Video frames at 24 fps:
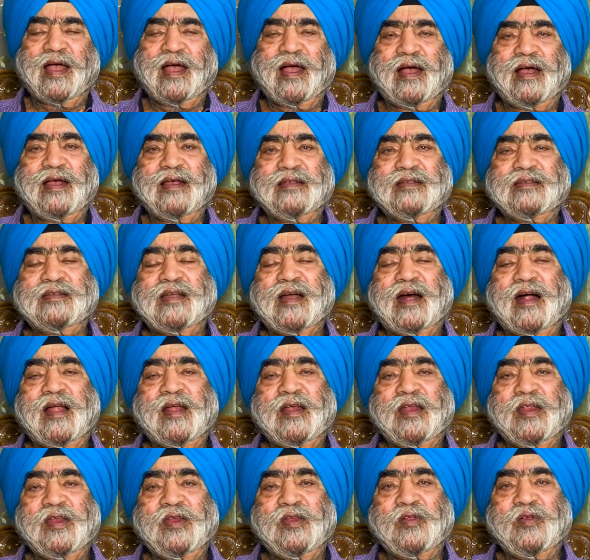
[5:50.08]
has
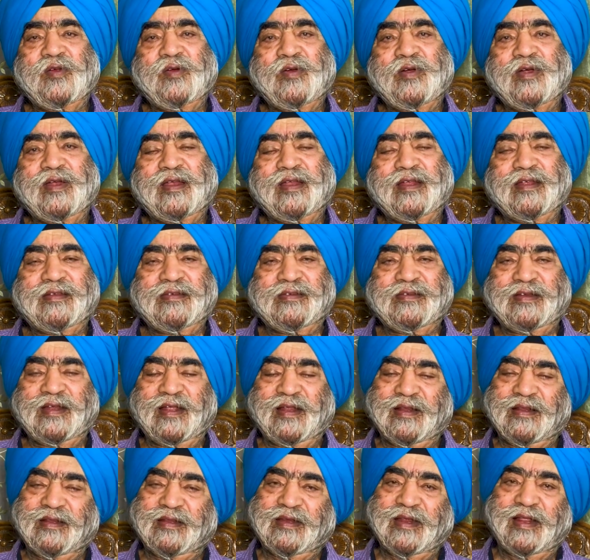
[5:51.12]
continued
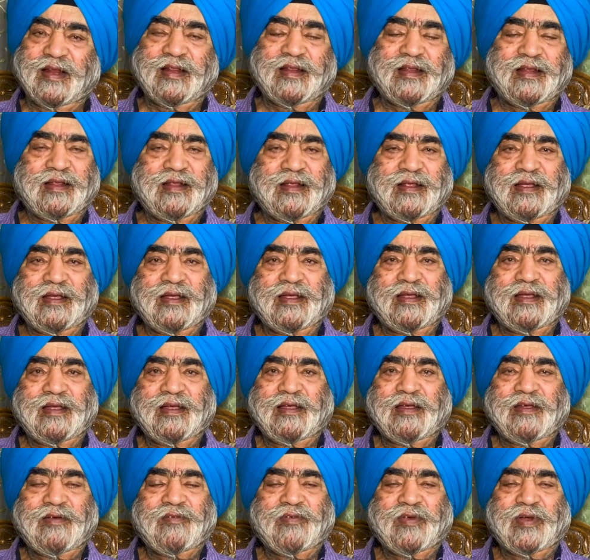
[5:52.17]
till
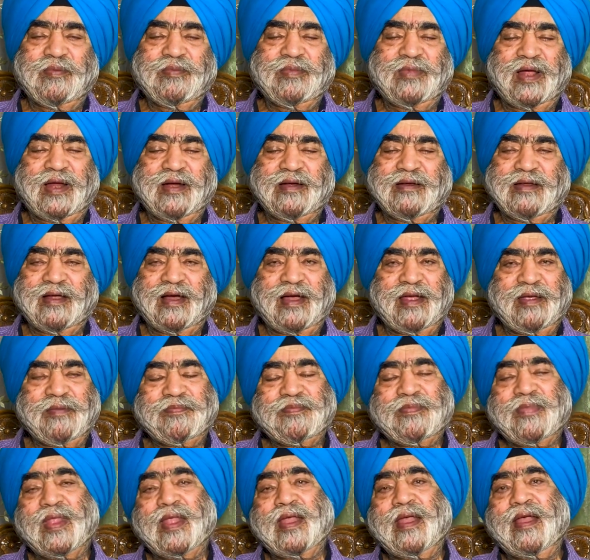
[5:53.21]
from that time.
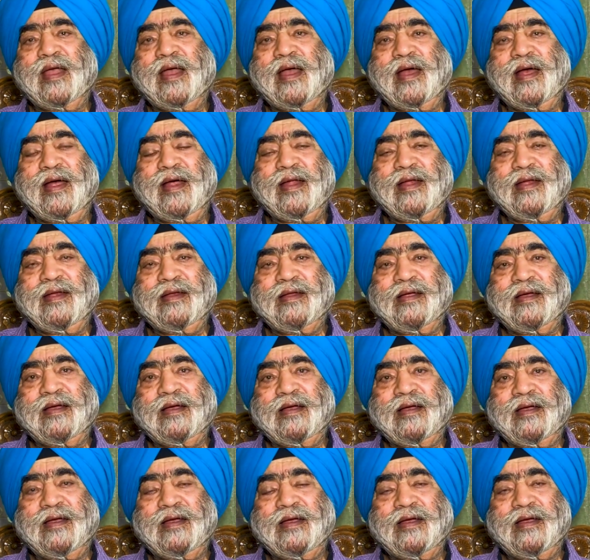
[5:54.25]
And
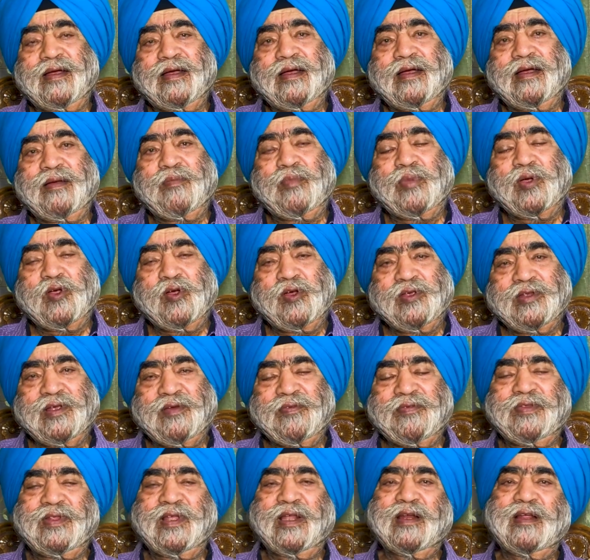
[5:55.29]
because
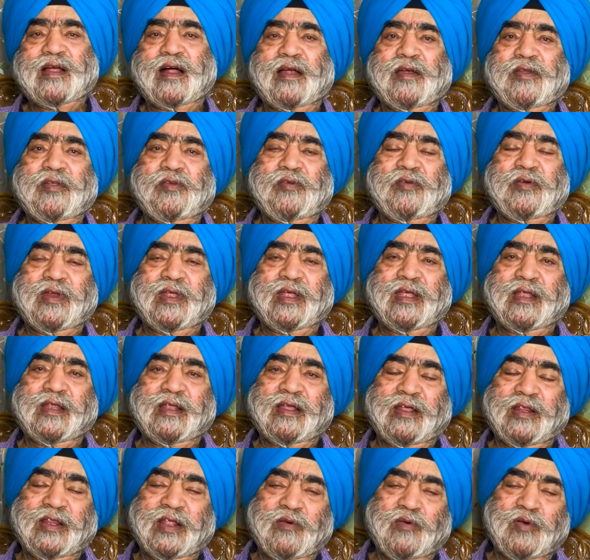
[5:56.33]
of their continuity,
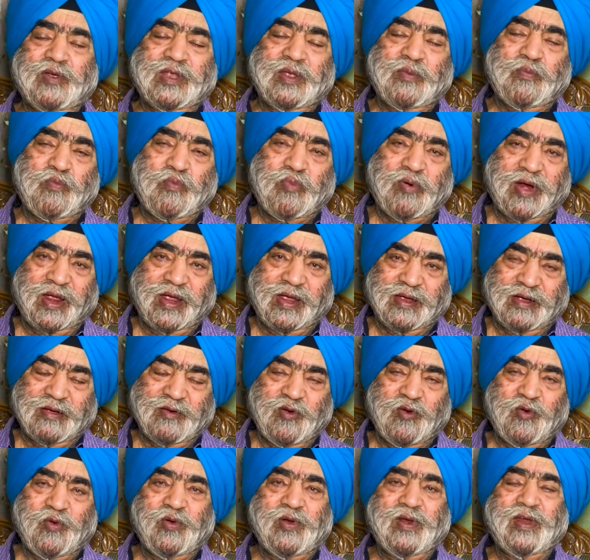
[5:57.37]
there was a break
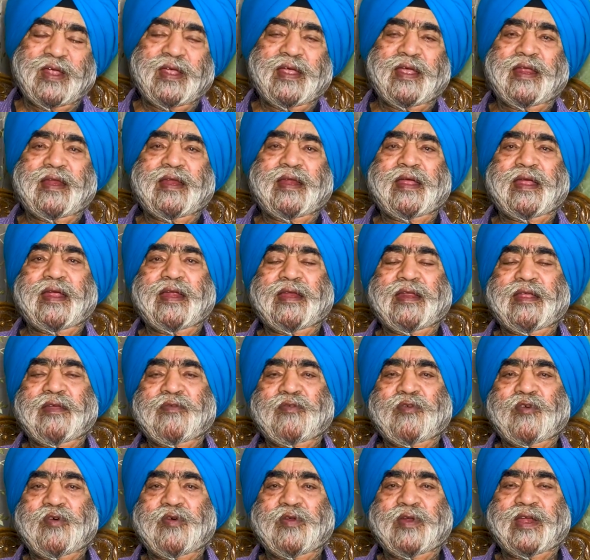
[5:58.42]
only in
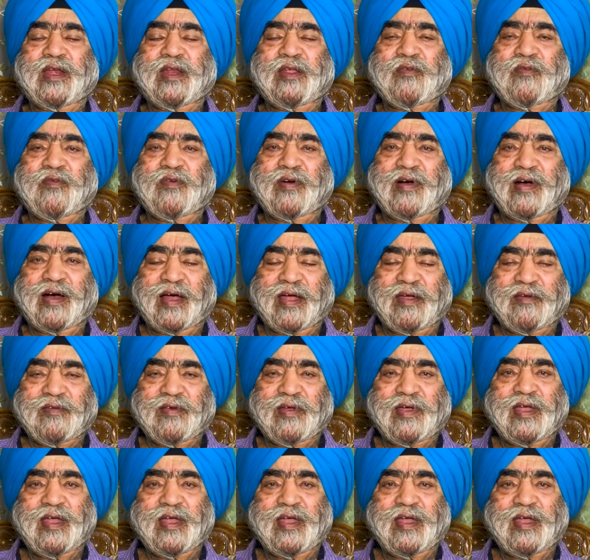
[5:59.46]
84, 85